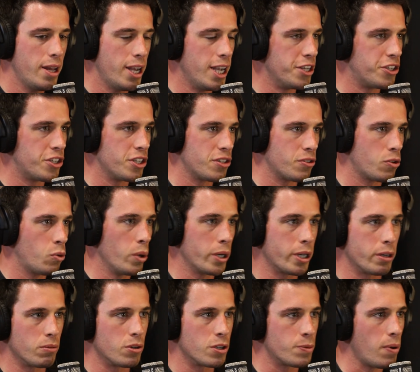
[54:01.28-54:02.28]
It's just
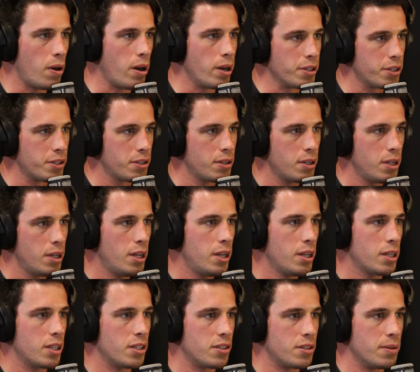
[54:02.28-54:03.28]
quicker response.
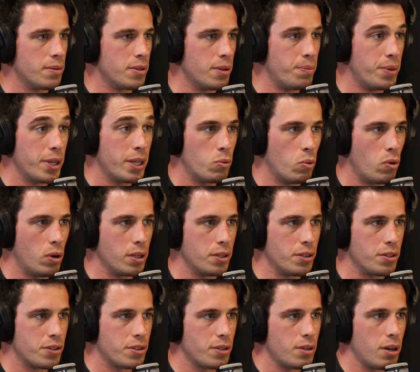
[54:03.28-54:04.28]
Because the big
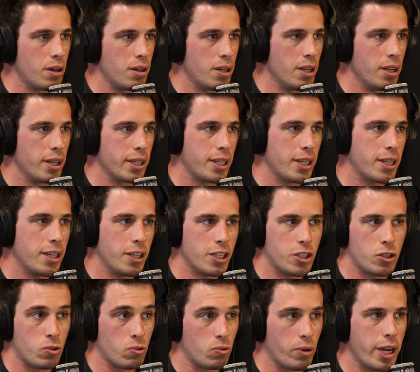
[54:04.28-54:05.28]
ones are like,
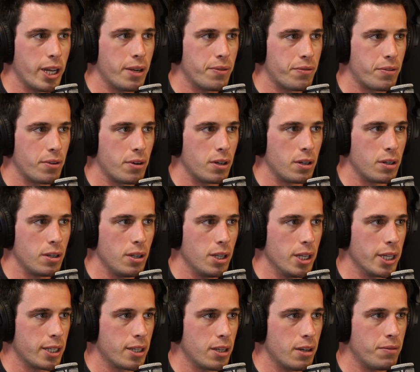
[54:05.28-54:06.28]
it's great for
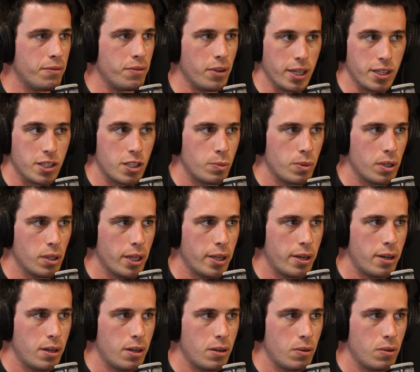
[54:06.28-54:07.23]
like a flight simulator,